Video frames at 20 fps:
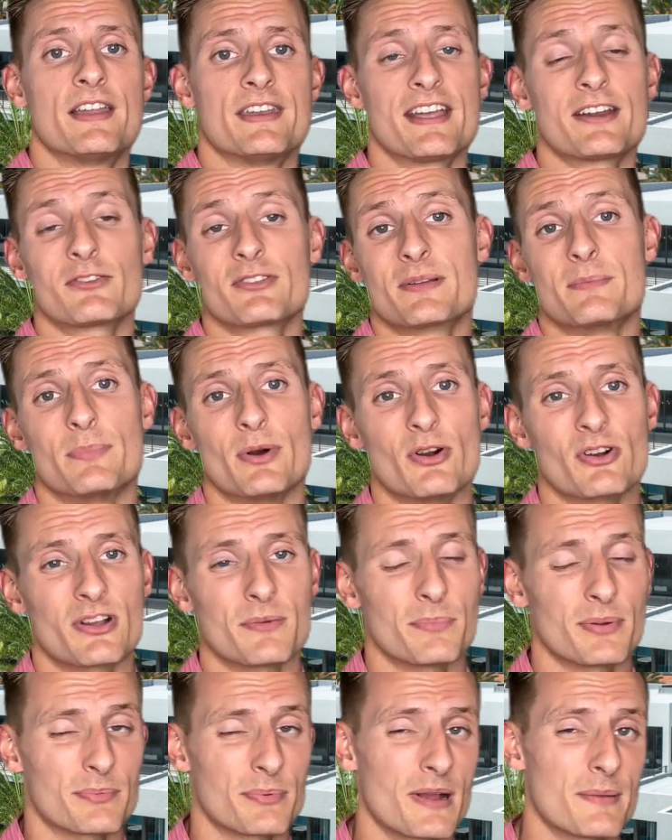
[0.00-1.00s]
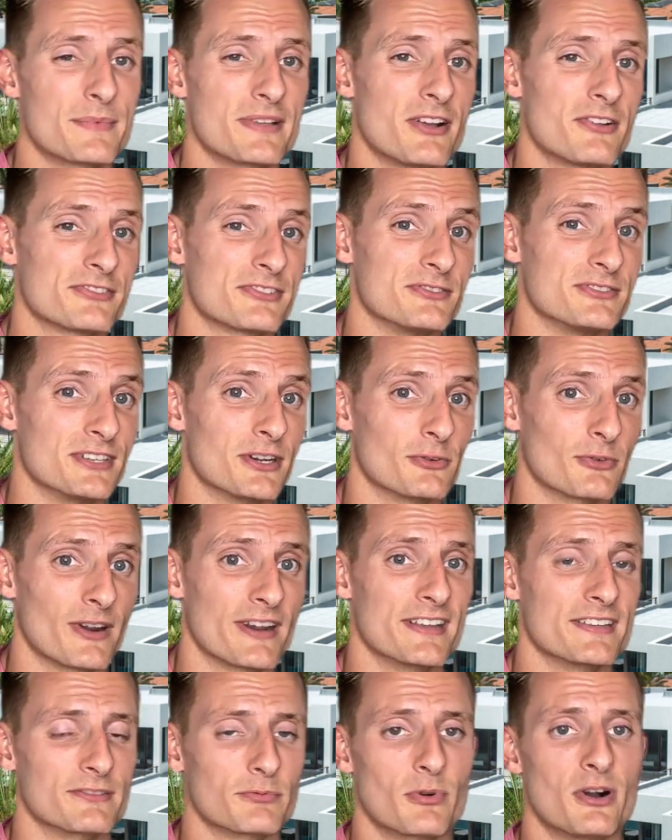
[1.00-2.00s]
not only in Boca, but probably also Del
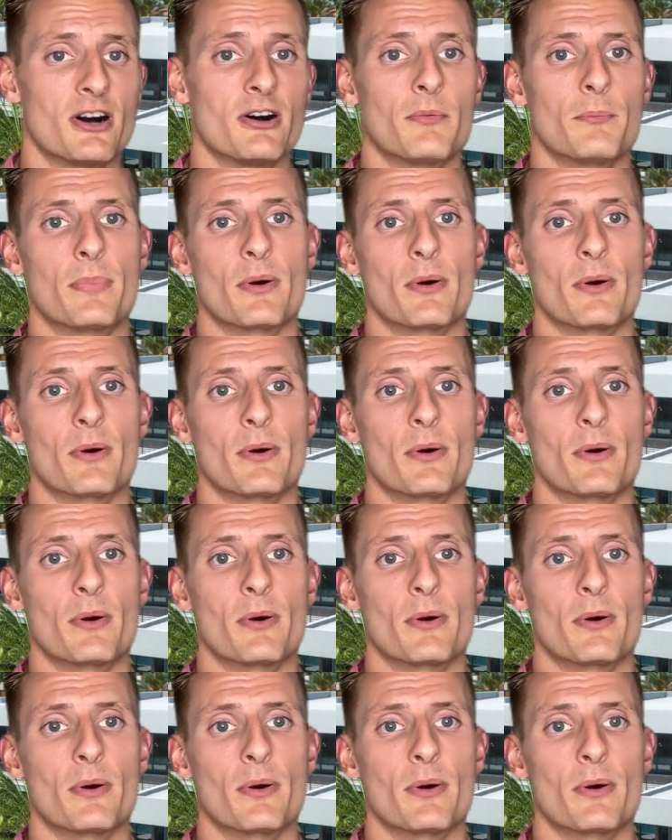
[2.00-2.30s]
Rey as well.